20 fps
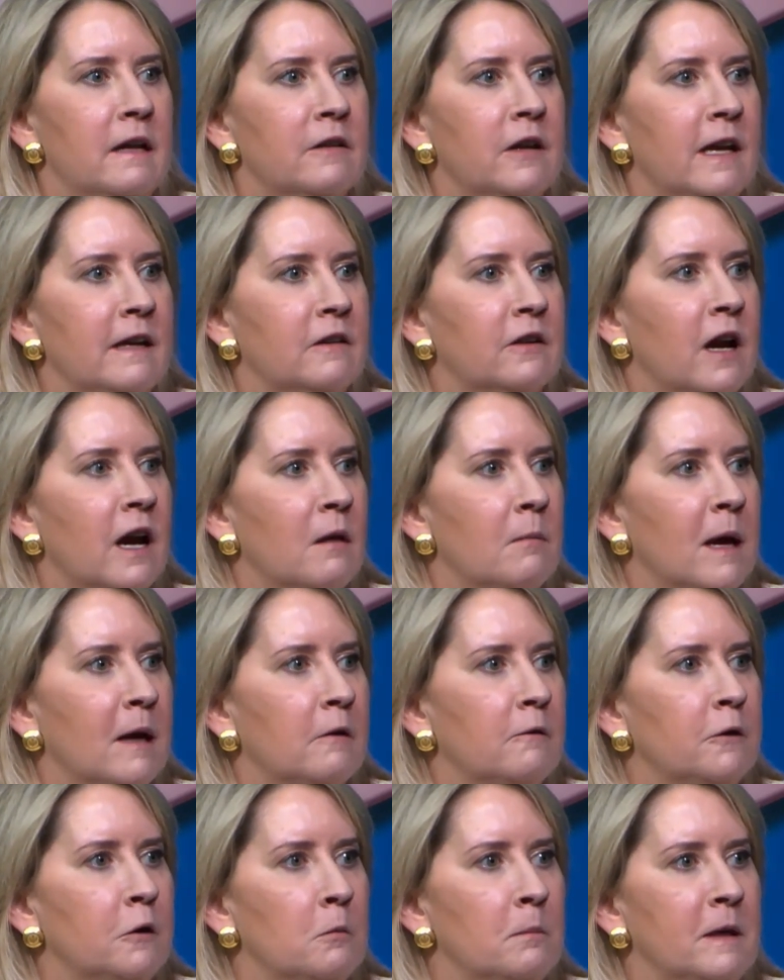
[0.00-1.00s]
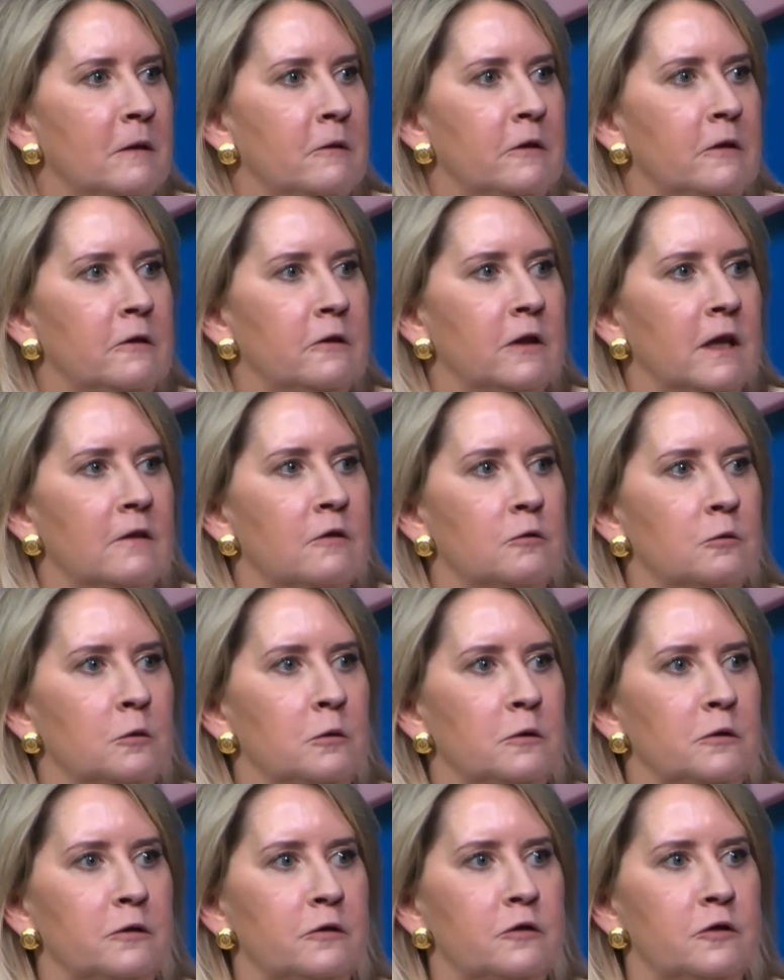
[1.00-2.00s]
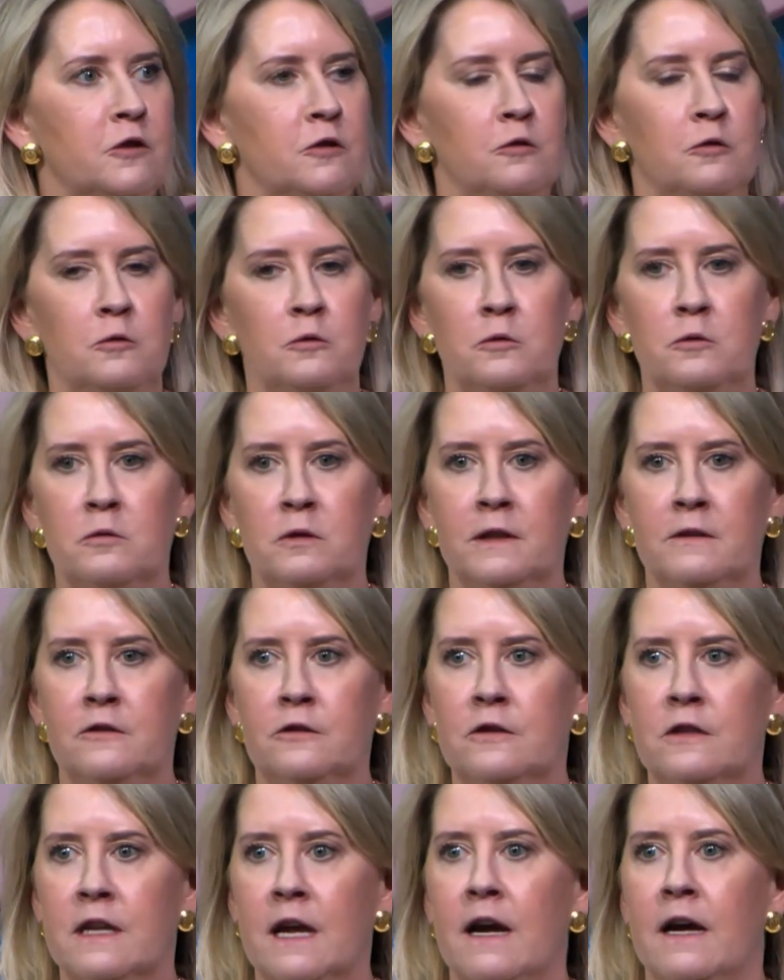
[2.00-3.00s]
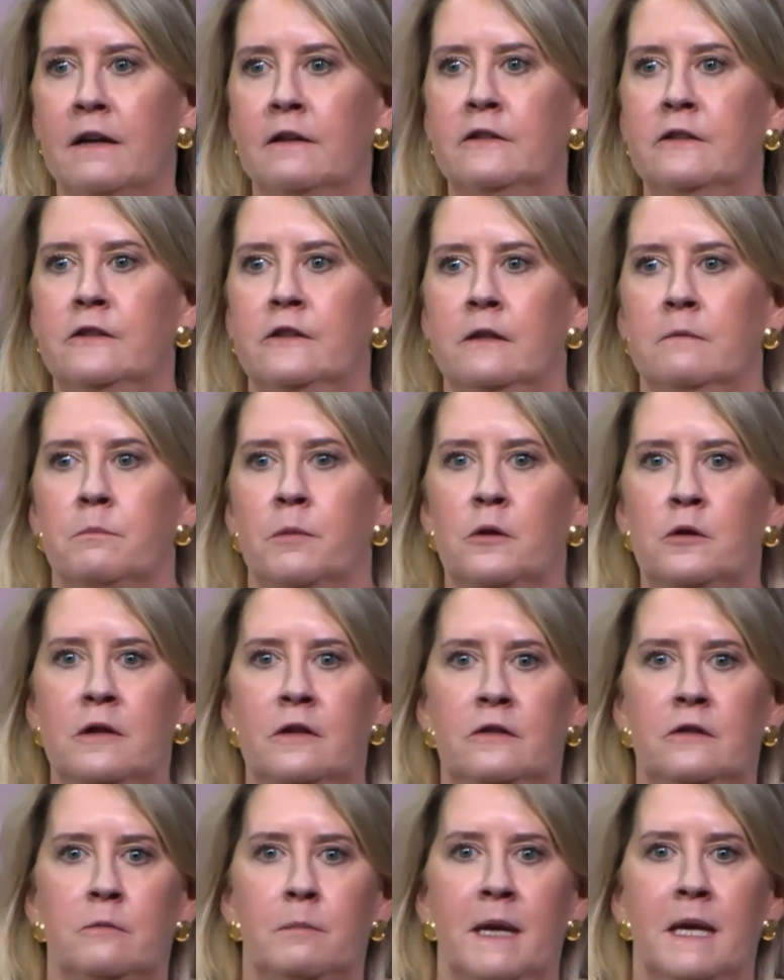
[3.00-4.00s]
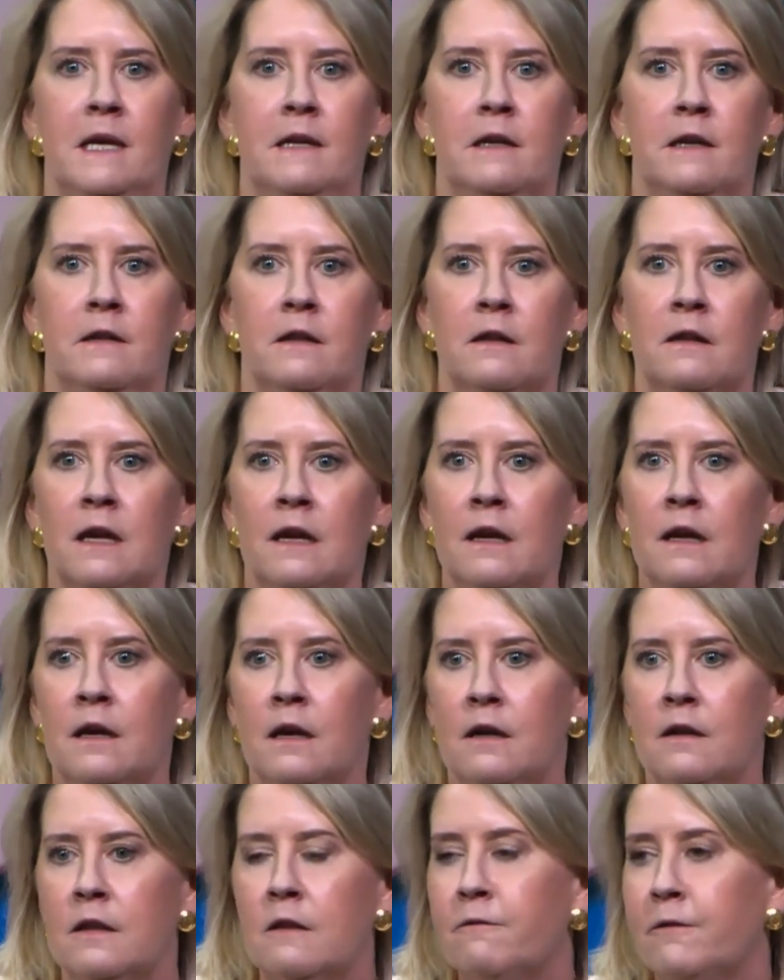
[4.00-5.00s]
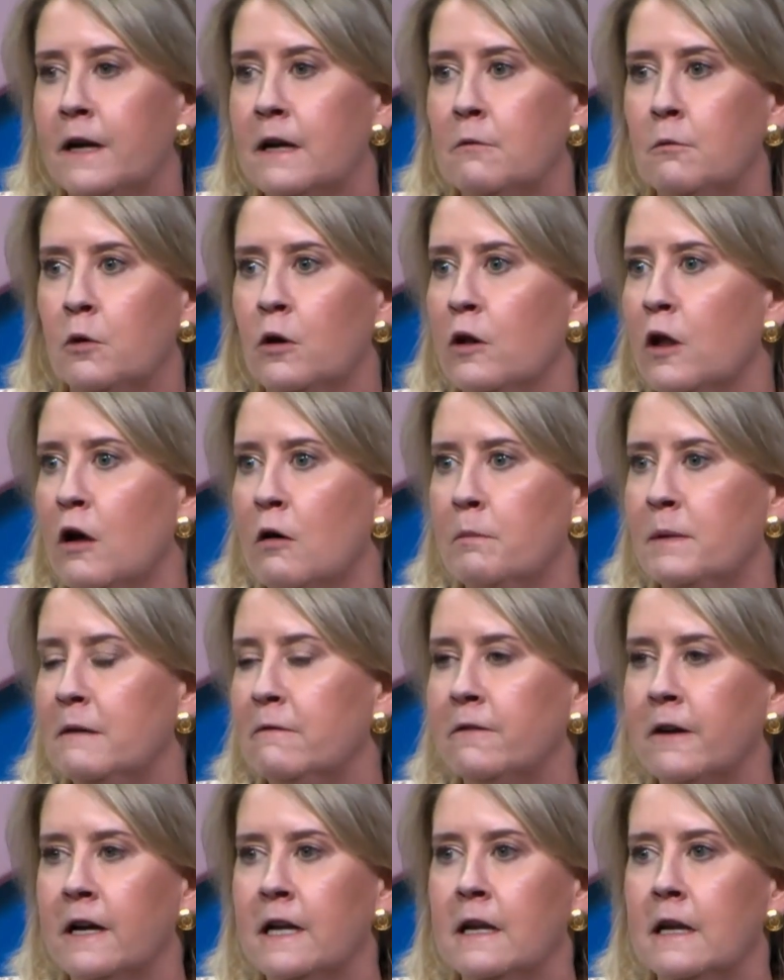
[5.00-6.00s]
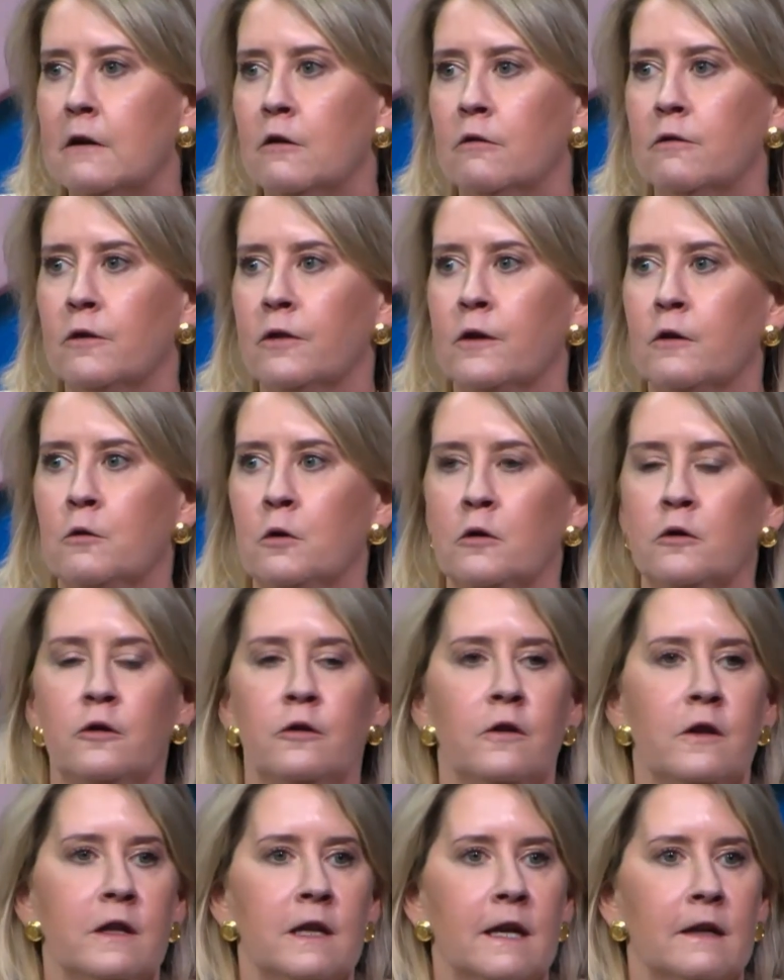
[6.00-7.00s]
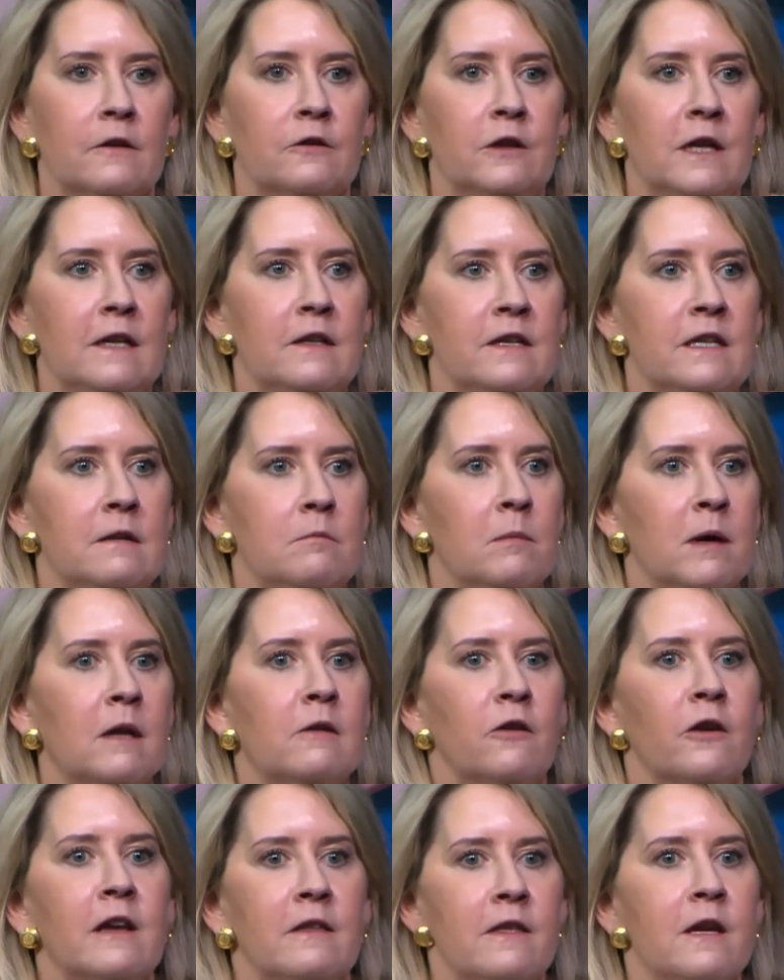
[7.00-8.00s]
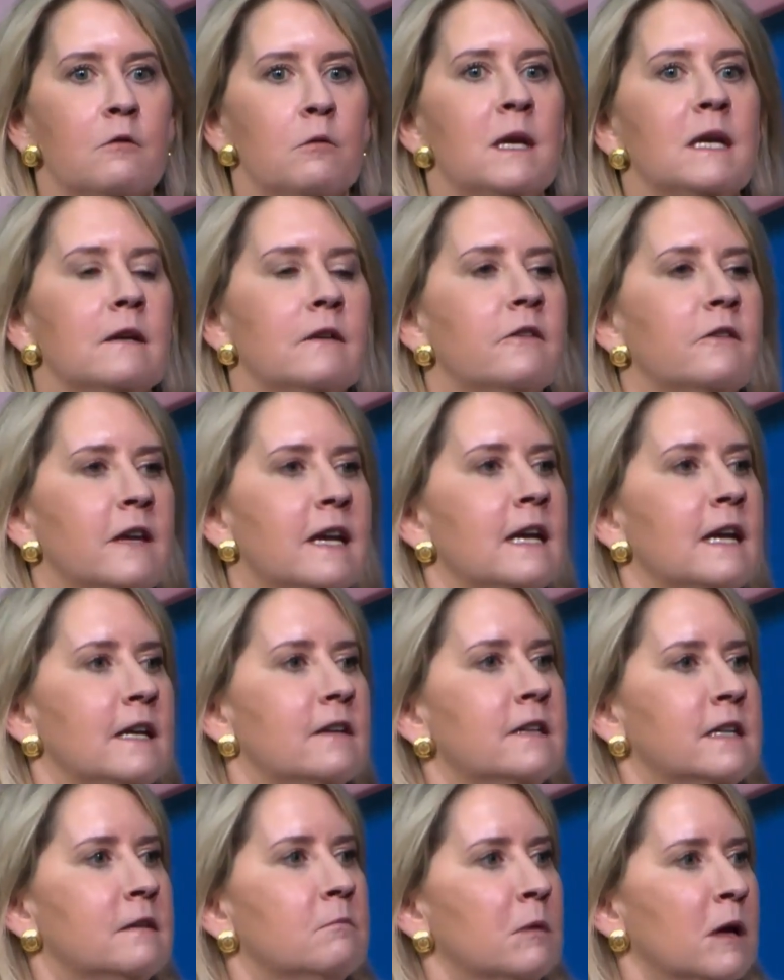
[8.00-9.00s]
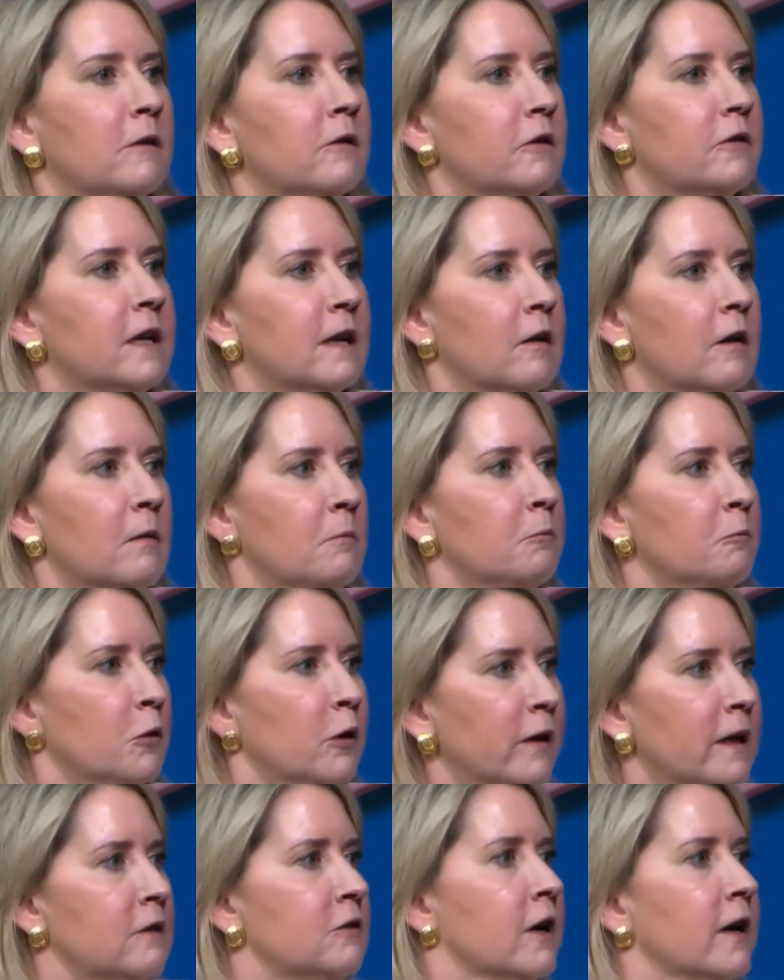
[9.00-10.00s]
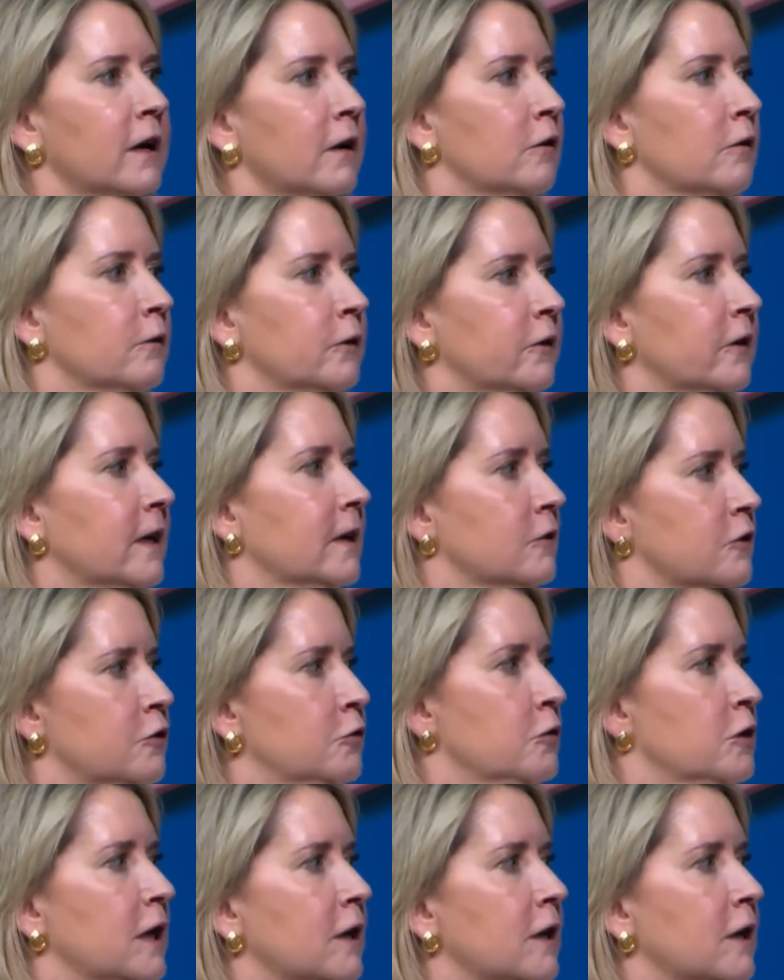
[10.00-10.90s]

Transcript: take time out of your busy schedules to listen to us and participate in the fight we'll all be fighting over the course of the next 18 months. I think we can say 18 months now. I'm really tired of saying 2